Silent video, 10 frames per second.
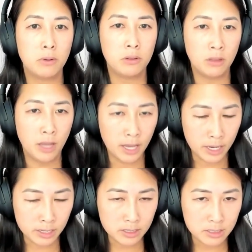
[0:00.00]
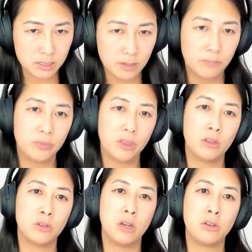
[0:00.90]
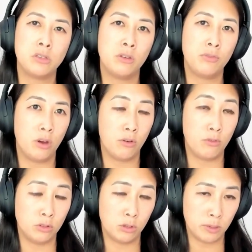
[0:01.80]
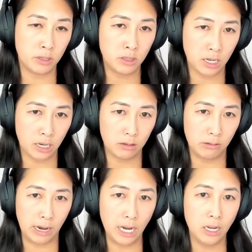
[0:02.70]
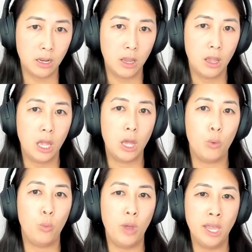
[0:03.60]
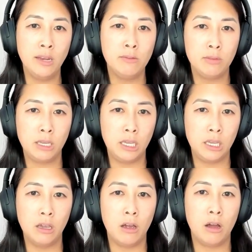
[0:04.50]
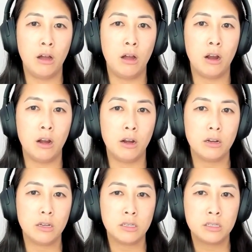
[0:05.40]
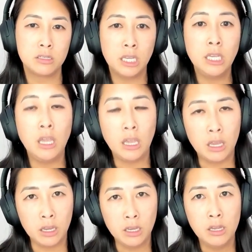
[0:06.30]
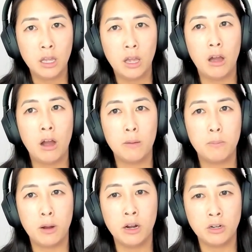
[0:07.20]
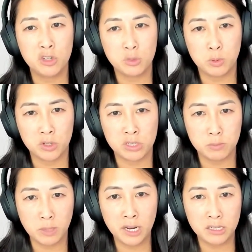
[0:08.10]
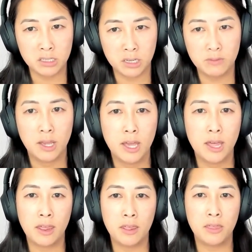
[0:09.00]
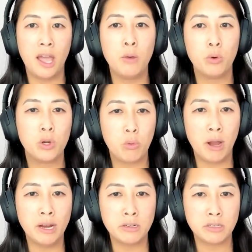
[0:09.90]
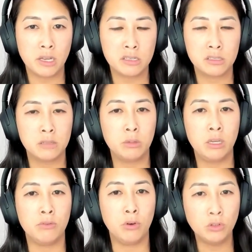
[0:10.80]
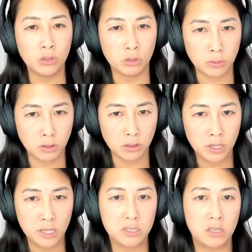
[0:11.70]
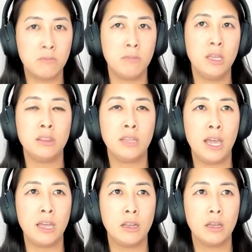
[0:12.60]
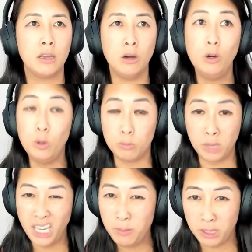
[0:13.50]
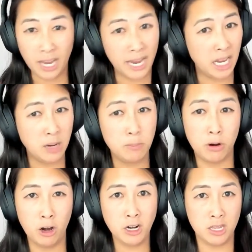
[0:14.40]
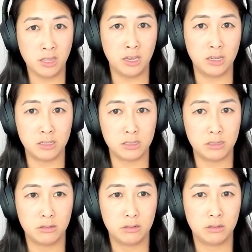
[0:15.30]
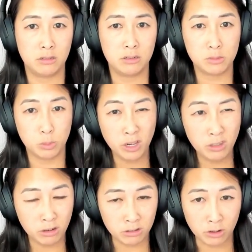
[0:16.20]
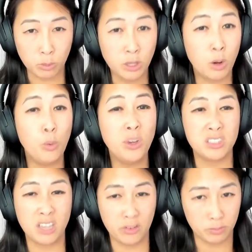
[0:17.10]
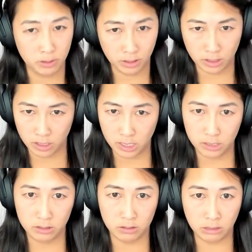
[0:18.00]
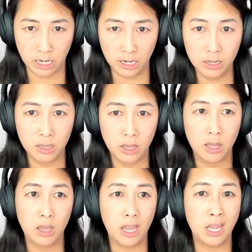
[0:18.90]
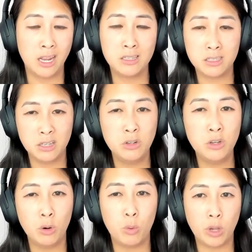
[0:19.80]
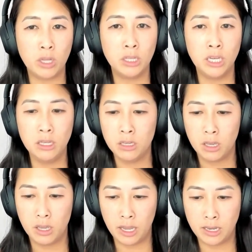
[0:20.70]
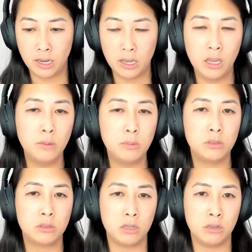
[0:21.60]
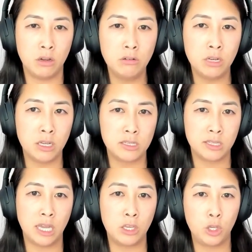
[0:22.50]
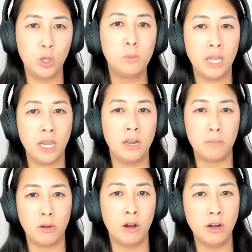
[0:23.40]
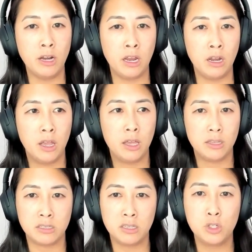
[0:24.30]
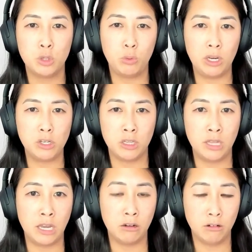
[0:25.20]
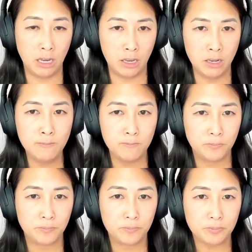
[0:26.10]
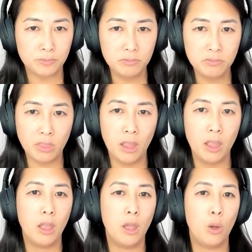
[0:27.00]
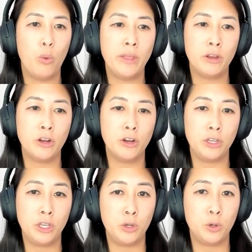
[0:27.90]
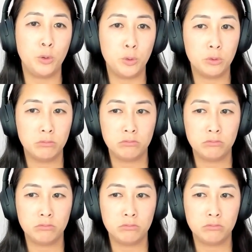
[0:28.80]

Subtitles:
Plus, there's also the fear of vulnerability, right? When we are seeing our partner's perspective, that requires us to be vulnerable, to admit that, oh, maybe I had a part in this. Spoiler alert, we always have a part in it, okay? And until you're willing and able to notice that you played a part in the situation that you're in, whether you